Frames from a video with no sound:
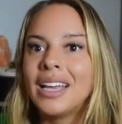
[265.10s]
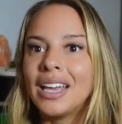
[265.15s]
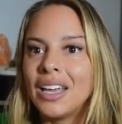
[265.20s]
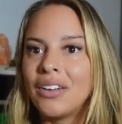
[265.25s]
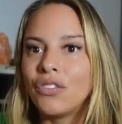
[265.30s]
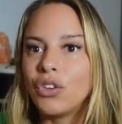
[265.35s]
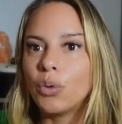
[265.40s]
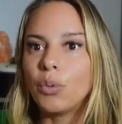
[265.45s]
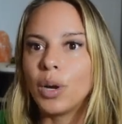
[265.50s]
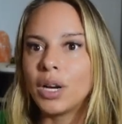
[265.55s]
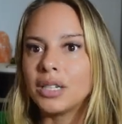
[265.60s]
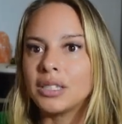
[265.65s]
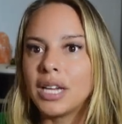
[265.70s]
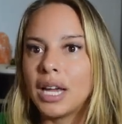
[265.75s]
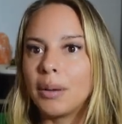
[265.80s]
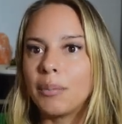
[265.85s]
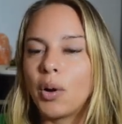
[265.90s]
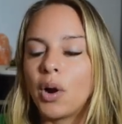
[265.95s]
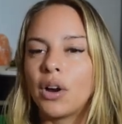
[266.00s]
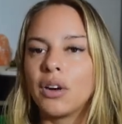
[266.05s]
if you want to
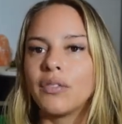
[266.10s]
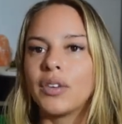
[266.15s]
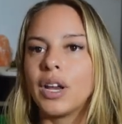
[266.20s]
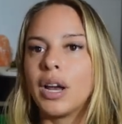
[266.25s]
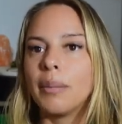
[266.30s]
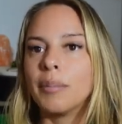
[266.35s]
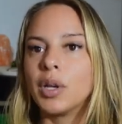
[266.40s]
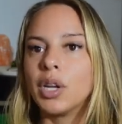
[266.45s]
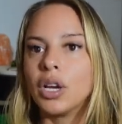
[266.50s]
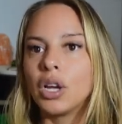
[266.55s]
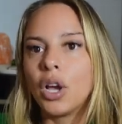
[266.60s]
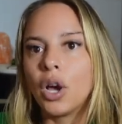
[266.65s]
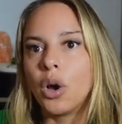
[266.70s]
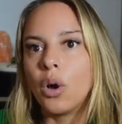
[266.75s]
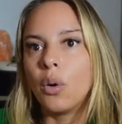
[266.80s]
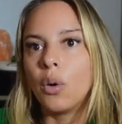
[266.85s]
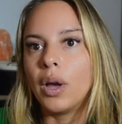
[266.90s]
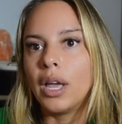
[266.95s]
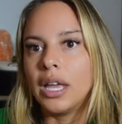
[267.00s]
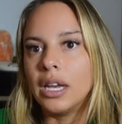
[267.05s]
take part of it, I'm going to
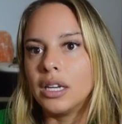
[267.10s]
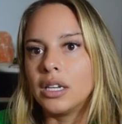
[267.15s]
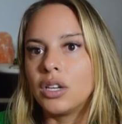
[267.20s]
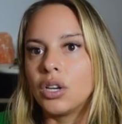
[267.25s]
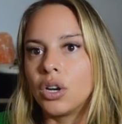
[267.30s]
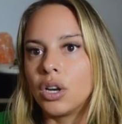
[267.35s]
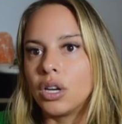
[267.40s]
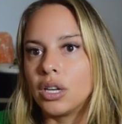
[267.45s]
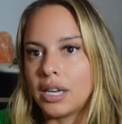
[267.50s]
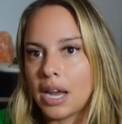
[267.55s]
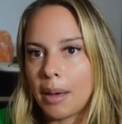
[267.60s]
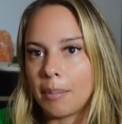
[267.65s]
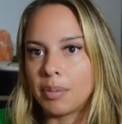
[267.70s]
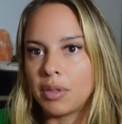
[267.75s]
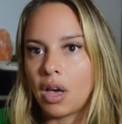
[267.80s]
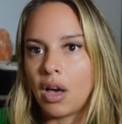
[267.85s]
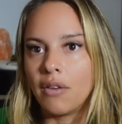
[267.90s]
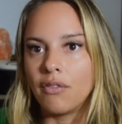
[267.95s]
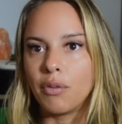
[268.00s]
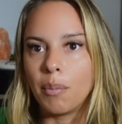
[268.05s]
go into
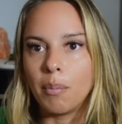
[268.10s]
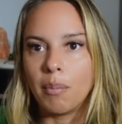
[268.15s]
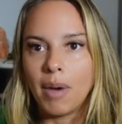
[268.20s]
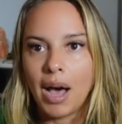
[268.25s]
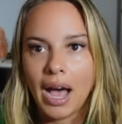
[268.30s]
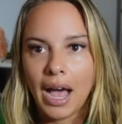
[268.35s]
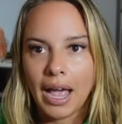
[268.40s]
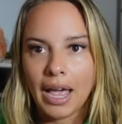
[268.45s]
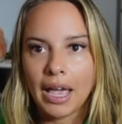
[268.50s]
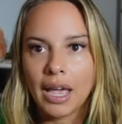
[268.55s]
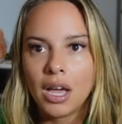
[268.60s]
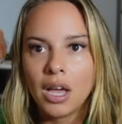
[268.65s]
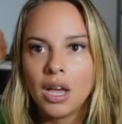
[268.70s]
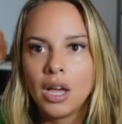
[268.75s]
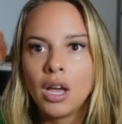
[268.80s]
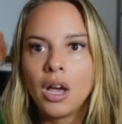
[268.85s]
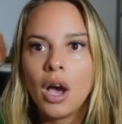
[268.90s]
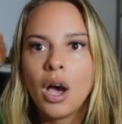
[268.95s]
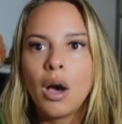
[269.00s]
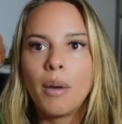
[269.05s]
depth of my
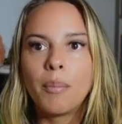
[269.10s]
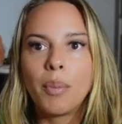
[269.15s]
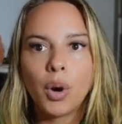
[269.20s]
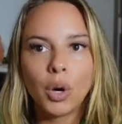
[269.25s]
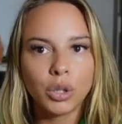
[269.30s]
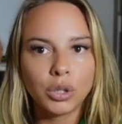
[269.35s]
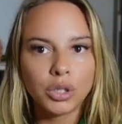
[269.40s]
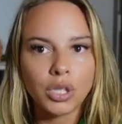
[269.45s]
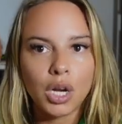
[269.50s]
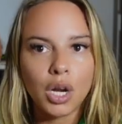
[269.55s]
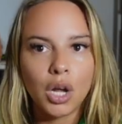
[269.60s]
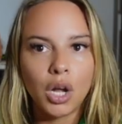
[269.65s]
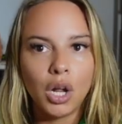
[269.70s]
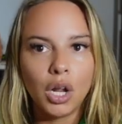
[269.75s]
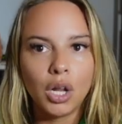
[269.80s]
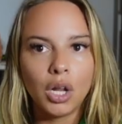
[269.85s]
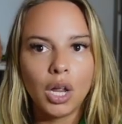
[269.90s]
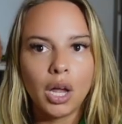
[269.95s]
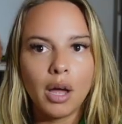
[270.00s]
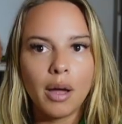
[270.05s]

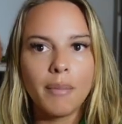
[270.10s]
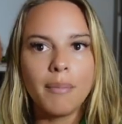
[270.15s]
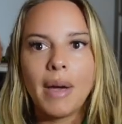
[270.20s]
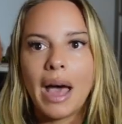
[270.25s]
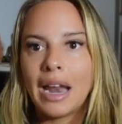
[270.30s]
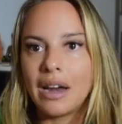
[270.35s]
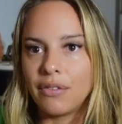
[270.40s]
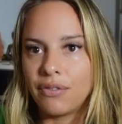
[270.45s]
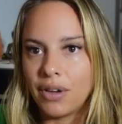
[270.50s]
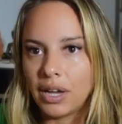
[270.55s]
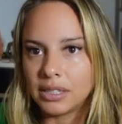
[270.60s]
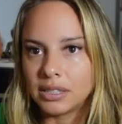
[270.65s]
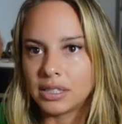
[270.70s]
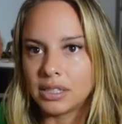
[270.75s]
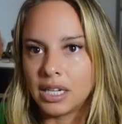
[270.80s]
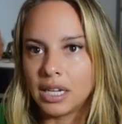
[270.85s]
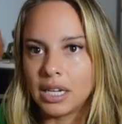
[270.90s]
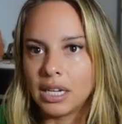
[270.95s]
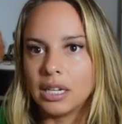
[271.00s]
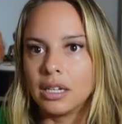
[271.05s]
personal
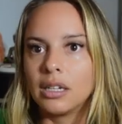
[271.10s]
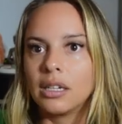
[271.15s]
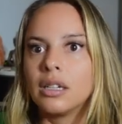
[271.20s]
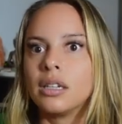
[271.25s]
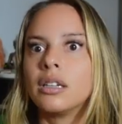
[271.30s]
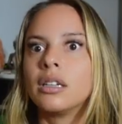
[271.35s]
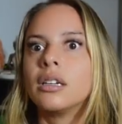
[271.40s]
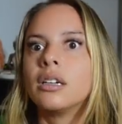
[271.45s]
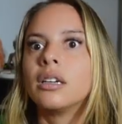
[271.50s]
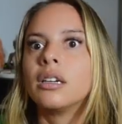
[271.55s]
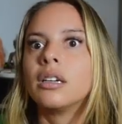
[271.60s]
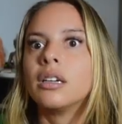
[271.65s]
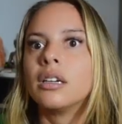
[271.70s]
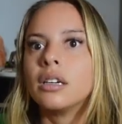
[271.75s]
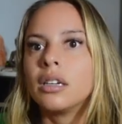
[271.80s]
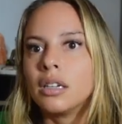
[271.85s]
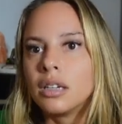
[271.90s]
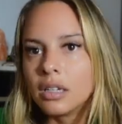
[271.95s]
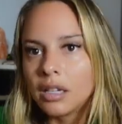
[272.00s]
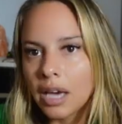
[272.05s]
manifesting
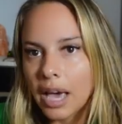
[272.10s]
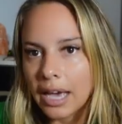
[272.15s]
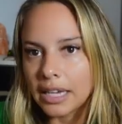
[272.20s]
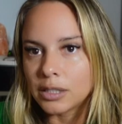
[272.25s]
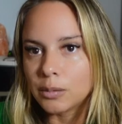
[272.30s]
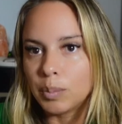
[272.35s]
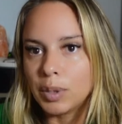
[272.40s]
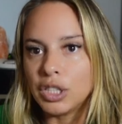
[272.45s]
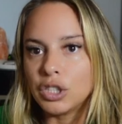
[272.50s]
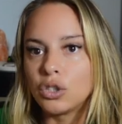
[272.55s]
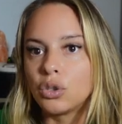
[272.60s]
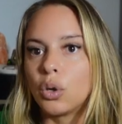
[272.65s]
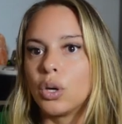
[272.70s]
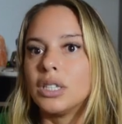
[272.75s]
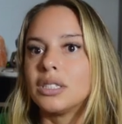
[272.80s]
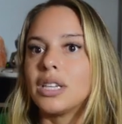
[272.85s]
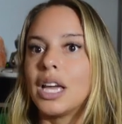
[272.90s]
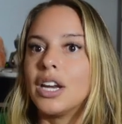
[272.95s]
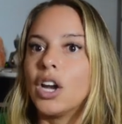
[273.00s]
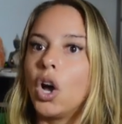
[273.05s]
SP
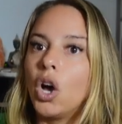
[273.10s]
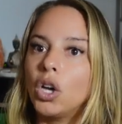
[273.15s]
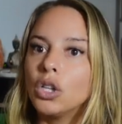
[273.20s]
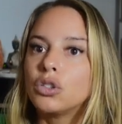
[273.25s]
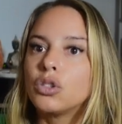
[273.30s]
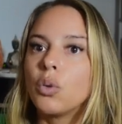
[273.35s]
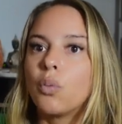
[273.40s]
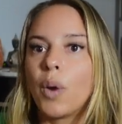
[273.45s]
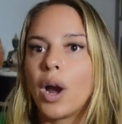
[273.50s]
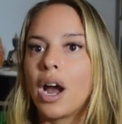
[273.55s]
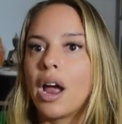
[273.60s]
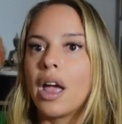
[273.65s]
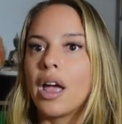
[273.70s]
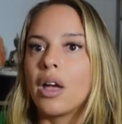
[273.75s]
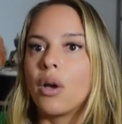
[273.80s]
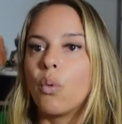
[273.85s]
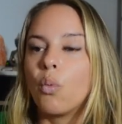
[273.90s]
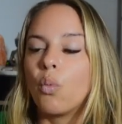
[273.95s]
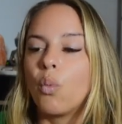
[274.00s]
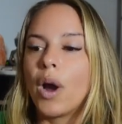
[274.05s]
stories, and also where
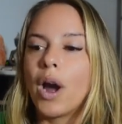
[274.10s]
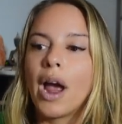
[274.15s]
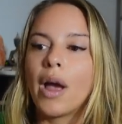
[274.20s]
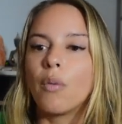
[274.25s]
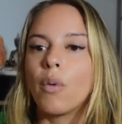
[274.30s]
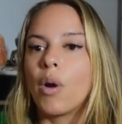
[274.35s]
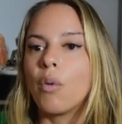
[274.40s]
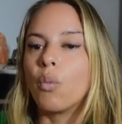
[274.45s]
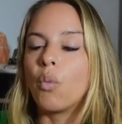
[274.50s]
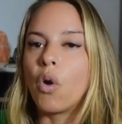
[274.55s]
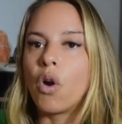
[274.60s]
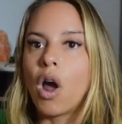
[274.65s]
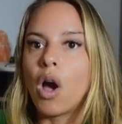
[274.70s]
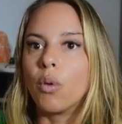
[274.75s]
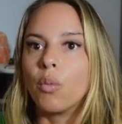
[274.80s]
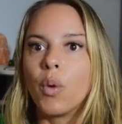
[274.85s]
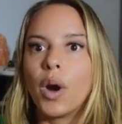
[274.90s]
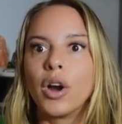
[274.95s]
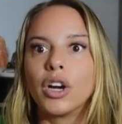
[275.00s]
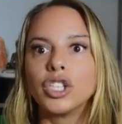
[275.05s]
I went
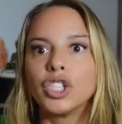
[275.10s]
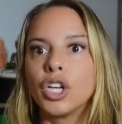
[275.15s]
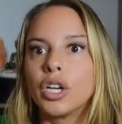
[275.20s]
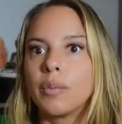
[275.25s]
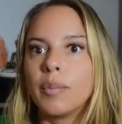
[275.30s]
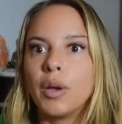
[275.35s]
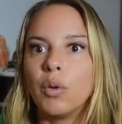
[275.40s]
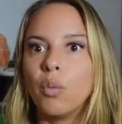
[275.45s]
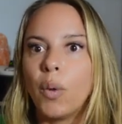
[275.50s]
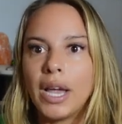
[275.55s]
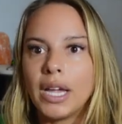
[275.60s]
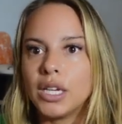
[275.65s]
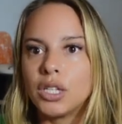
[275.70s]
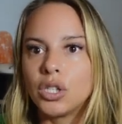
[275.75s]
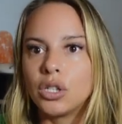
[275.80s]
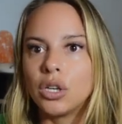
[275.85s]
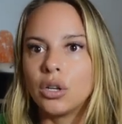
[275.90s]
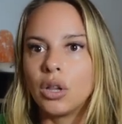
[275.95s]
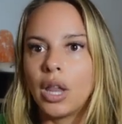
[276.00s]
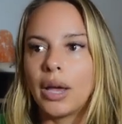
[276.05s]
wrong, where it took me way
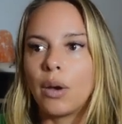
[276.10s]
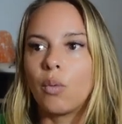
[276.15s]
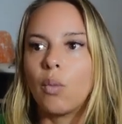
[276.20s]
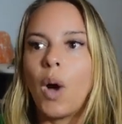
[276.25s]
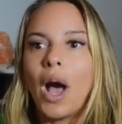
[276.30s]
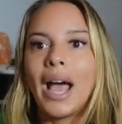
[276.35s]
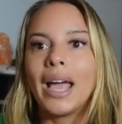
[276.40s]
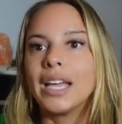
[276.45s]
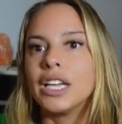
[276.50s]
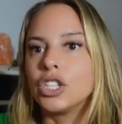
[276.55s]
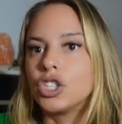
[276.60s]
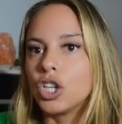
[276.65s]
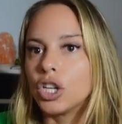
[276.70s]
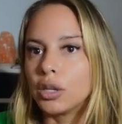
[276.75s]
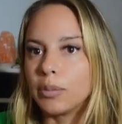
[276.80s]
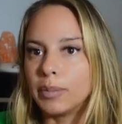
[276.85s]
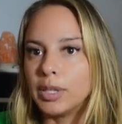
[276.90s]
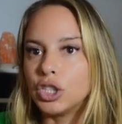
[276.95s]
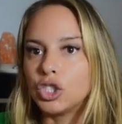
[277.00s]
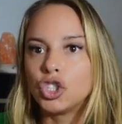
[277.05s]
too, like why it
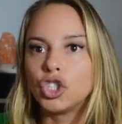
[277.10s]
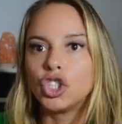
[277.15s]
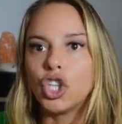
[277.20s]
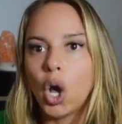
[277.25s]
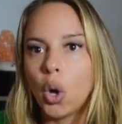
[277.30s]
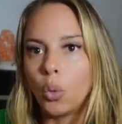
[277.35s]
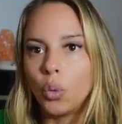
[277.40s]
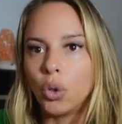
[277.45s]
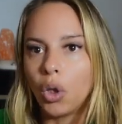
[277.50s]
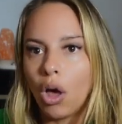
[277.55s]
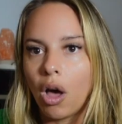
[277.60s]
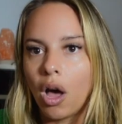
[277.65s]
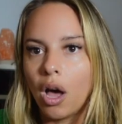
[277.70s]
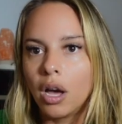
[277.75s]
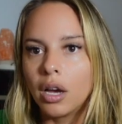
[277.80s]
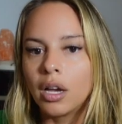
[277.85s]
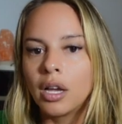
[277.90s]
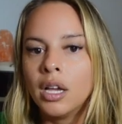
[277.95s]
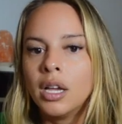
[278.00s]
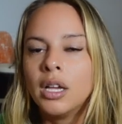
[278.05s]
took me so
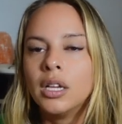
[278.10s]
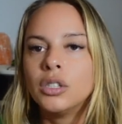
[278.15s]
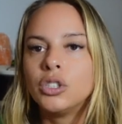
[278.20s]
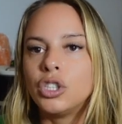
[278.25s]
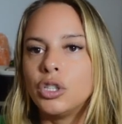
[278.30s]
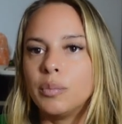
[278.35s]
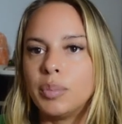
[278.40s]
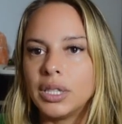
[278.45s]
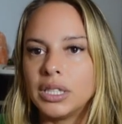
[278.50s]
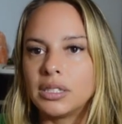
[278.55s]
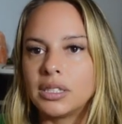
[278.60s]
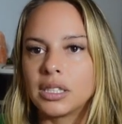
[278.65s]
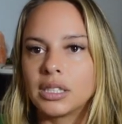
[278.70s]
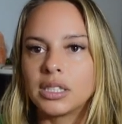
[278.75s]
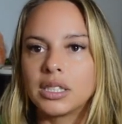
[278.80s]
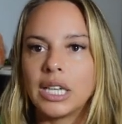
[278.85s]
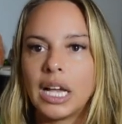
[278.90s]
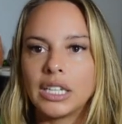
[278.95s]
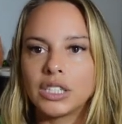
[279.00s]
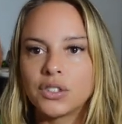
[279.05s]
long to be
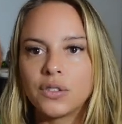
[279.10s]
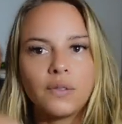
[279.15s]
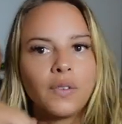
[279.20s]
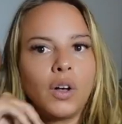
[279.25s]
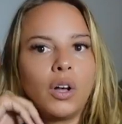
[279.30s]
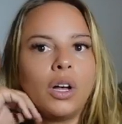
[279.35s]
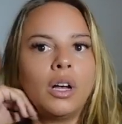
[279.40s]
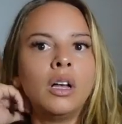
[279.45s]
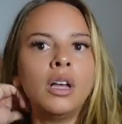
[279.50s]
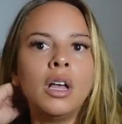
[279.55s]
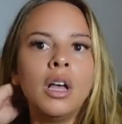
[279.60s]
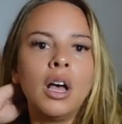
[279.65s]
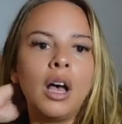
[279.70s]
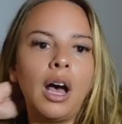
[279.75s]
successful